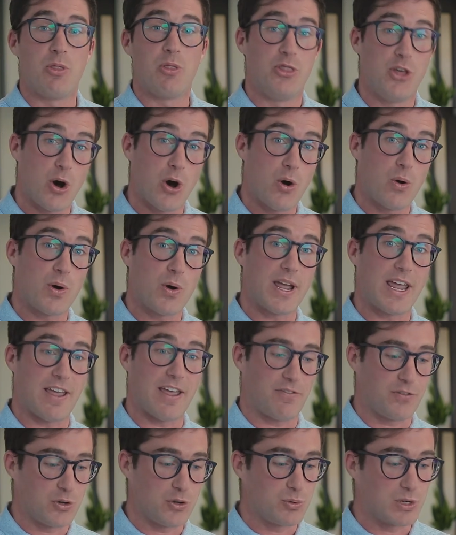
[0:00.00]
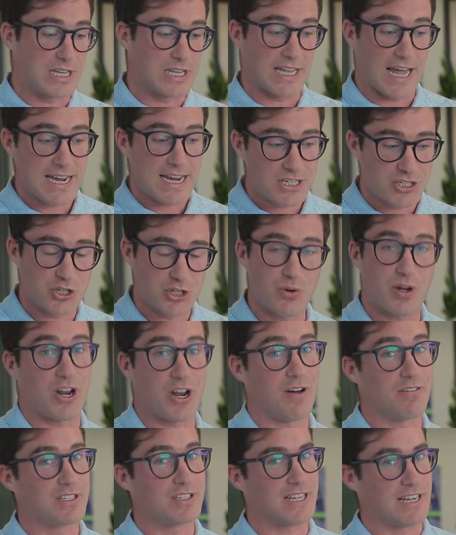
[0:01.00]
Though if you would like to, and
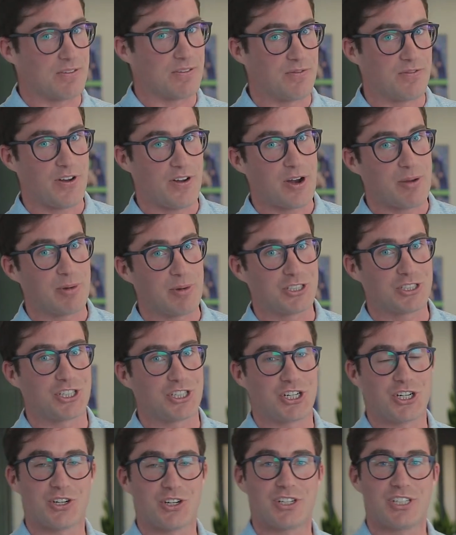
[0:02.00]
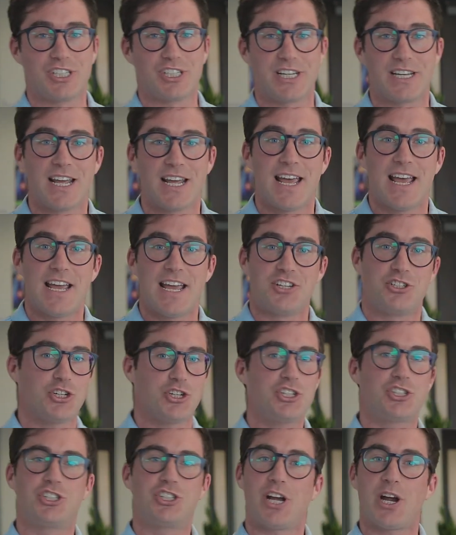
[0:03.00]
obviously I'd very much encourage it,
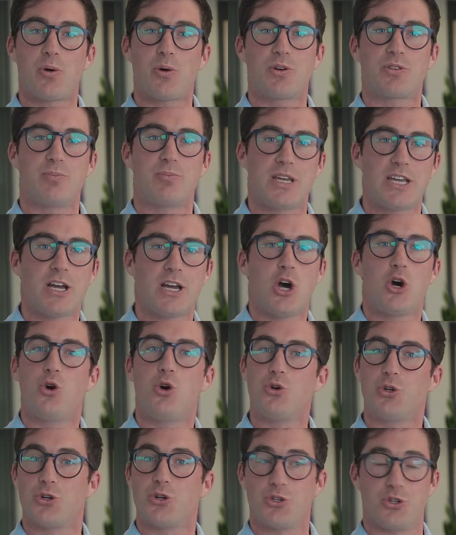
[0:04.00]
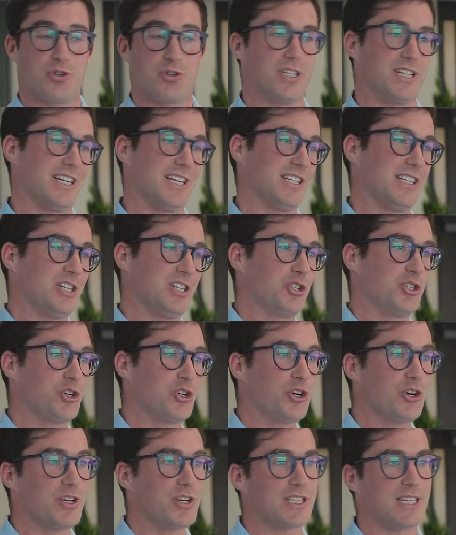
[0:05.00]
just share with me who you're using. Is it
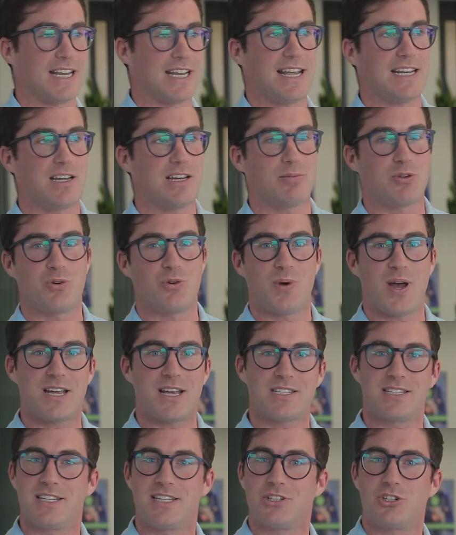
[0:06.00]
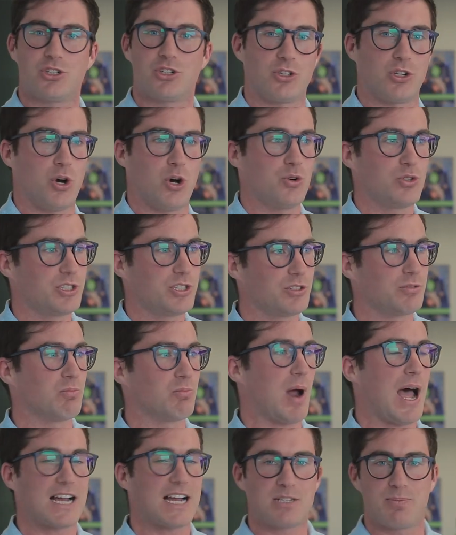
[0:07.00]
Azure? Is it AWS? DigitalOcean?
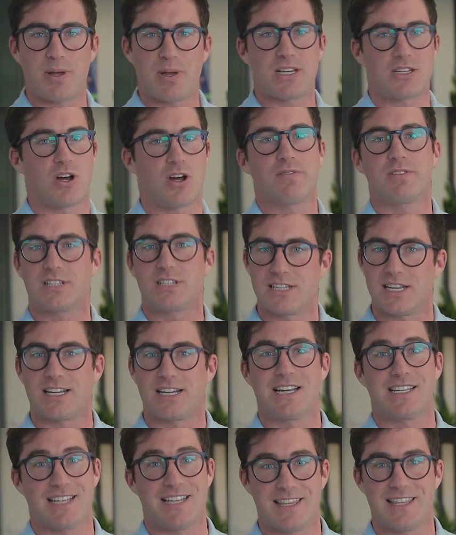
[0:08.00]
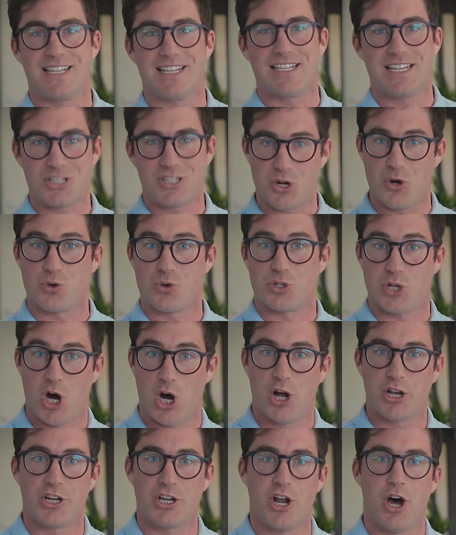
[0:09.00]
Rackspace? Obviously, like I said, the list goes
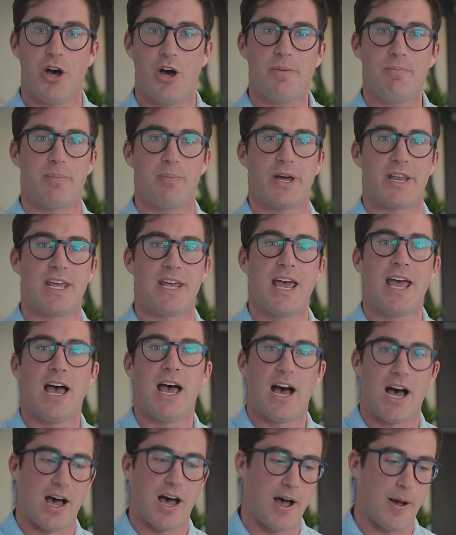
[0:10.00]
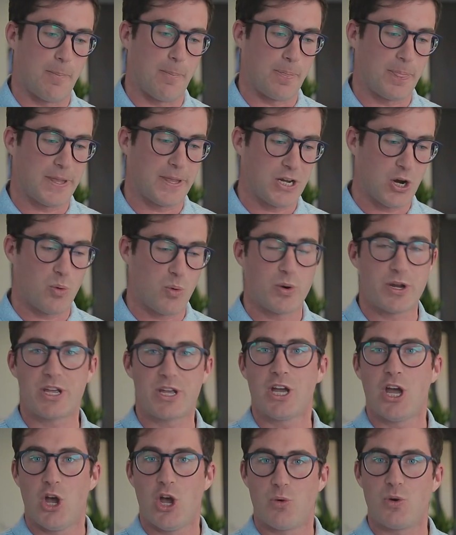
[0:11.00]
on and on. But
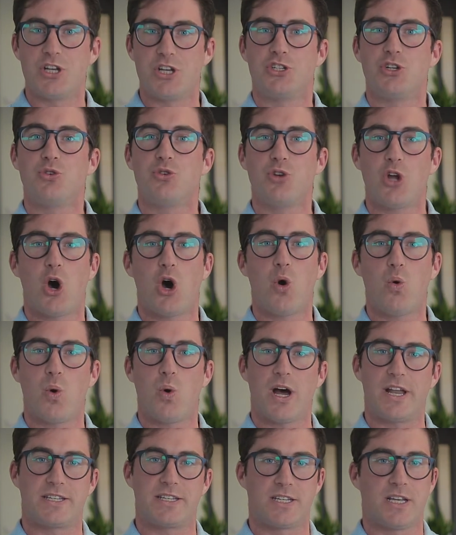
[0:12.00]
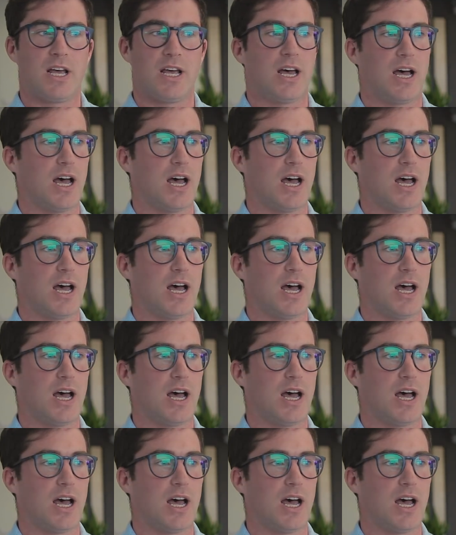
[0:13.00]
we do know what